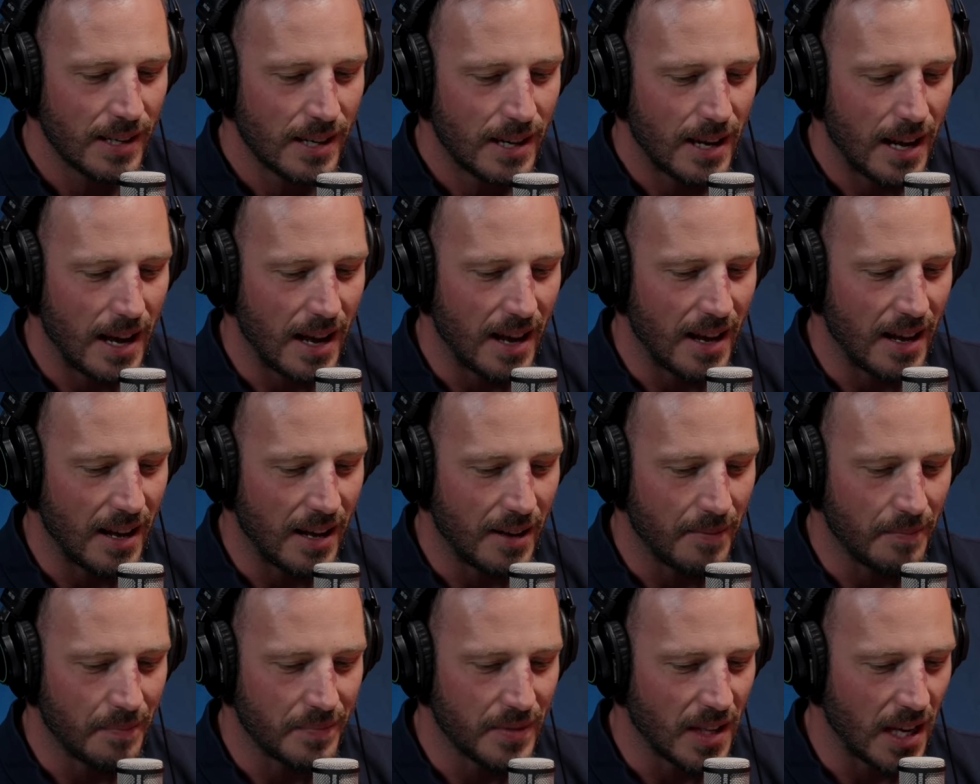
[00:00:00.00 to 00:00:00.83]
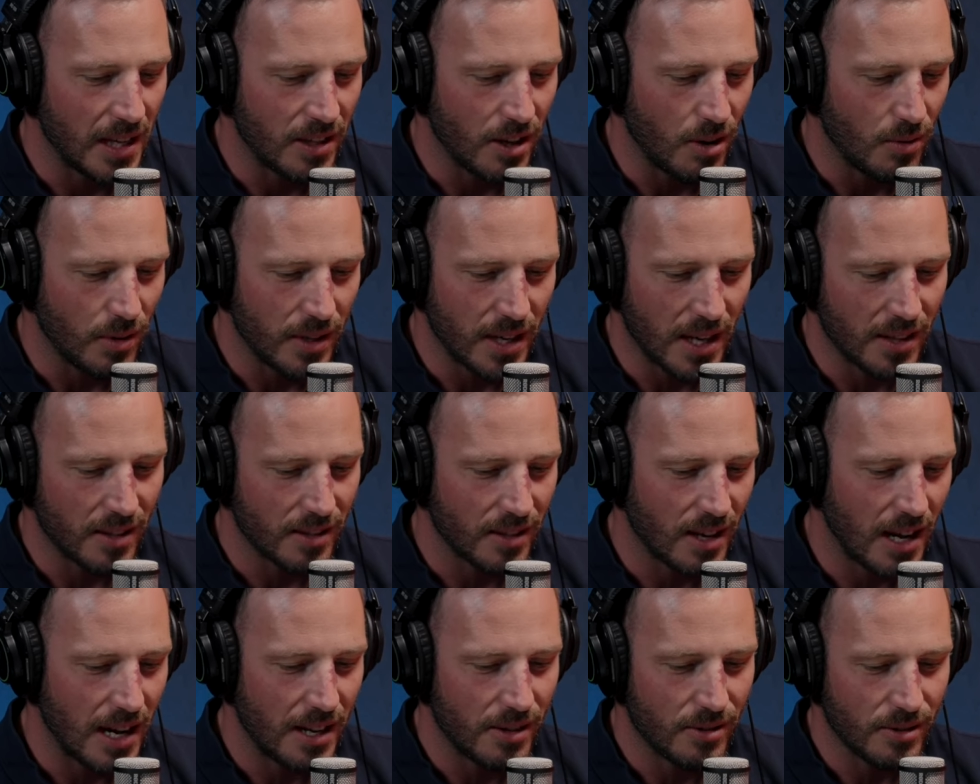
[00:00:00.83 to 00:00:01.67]
Um, I know another
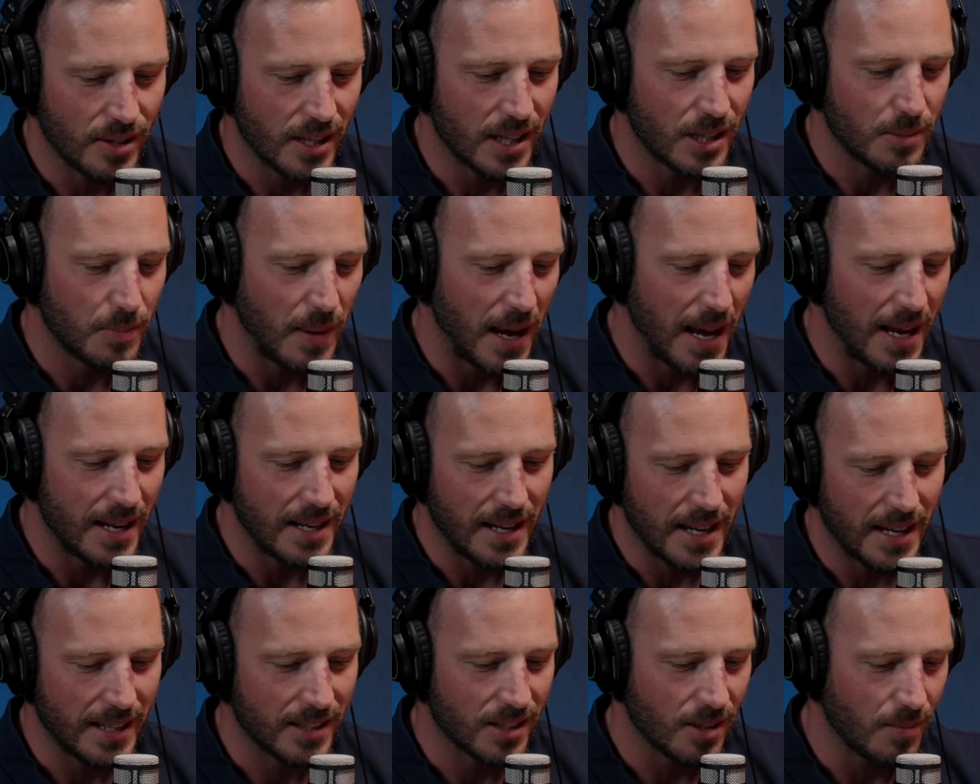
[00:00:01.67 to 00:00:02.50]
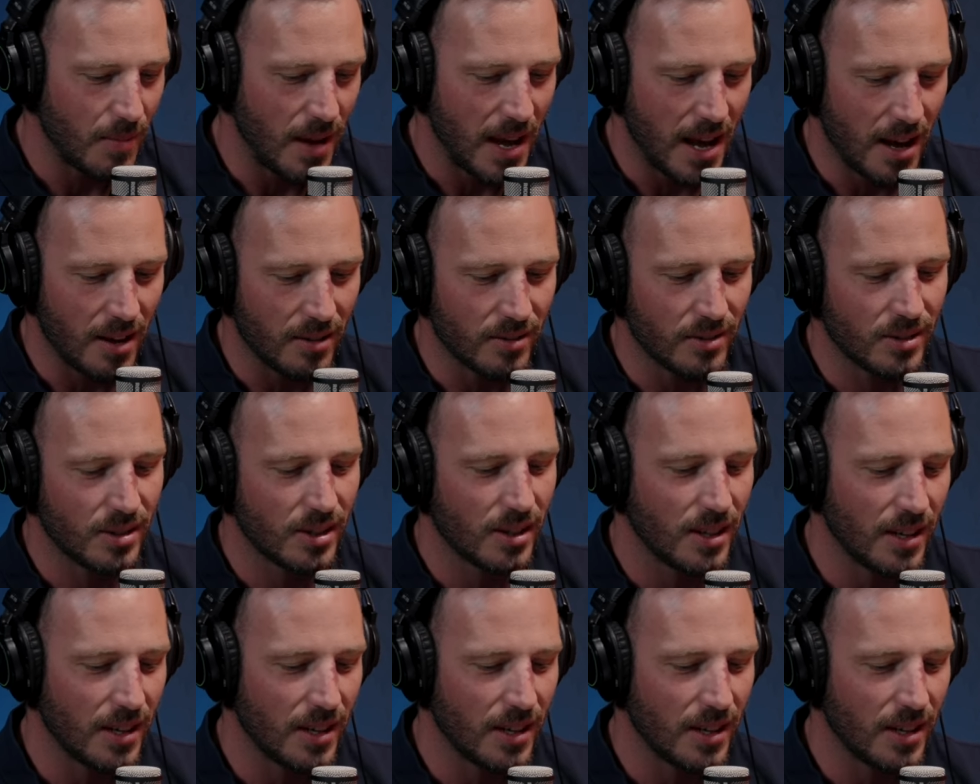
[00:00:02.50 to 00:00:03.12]
guy who gets paid X amount.